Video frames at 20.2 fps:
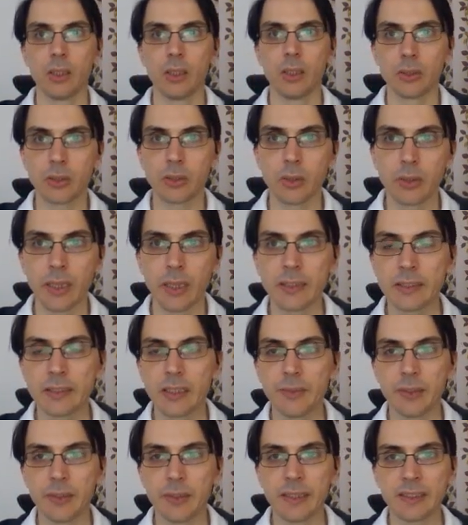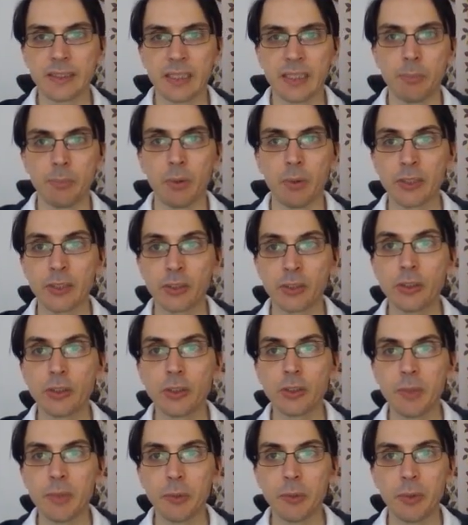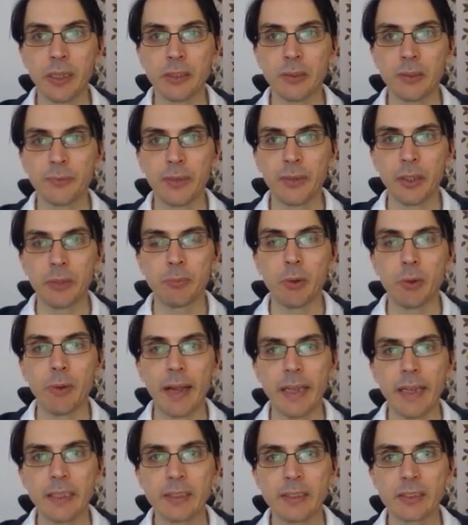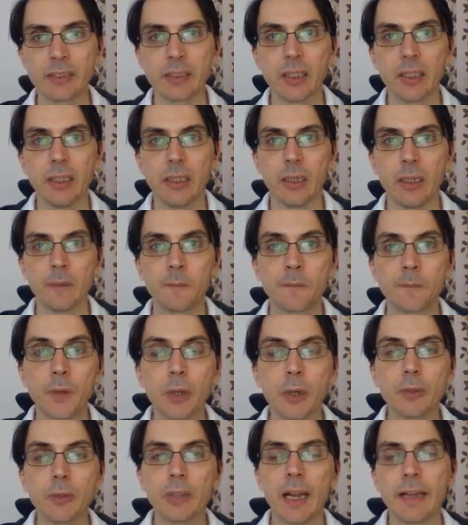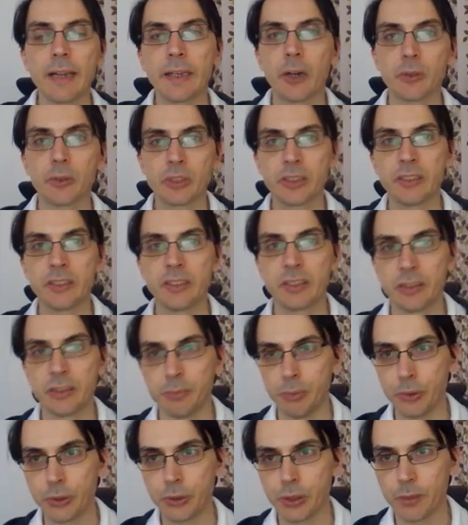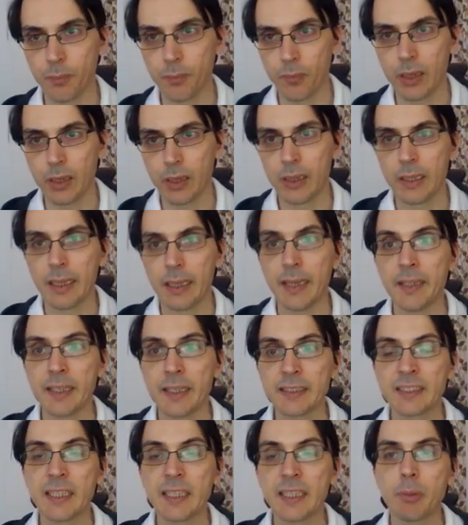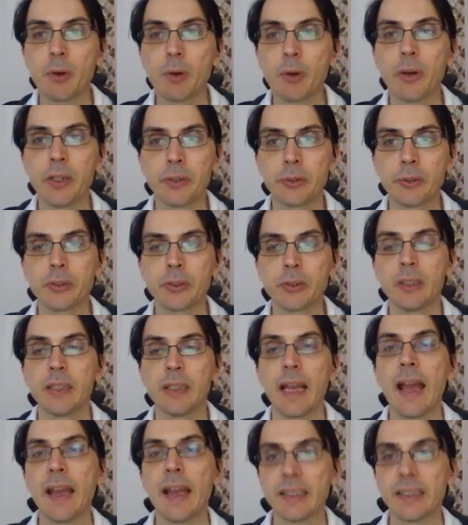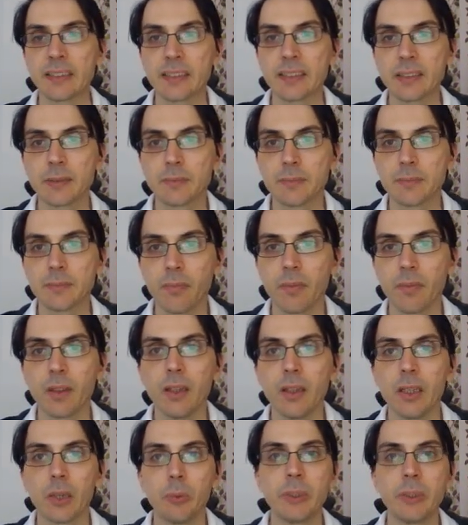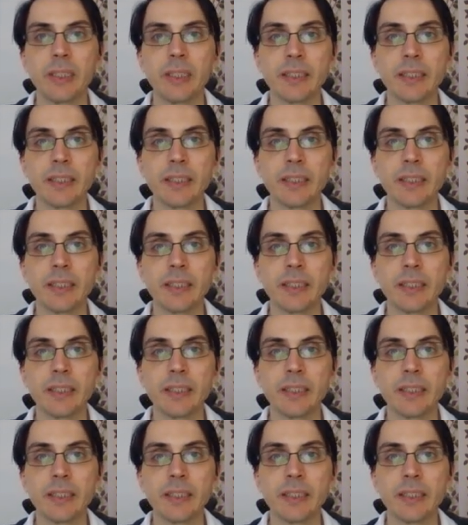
So let's give an example. Assume a random variable x from a Gaussian distribution and a sample error s. We can